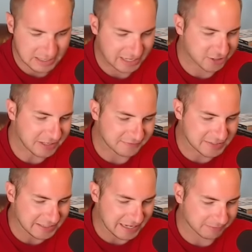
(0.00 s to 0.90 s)
I could have
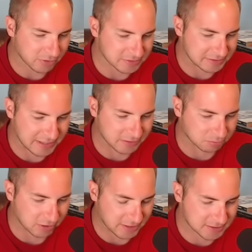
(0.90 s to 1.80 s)
Dean Ambrose and Daniel
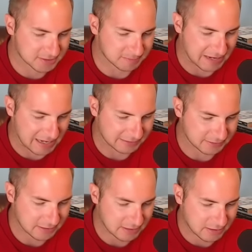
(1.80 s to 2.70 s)
Bryan's spot
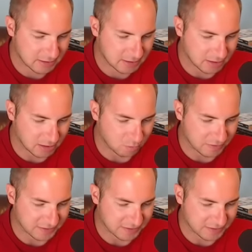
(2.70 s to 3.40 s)
with a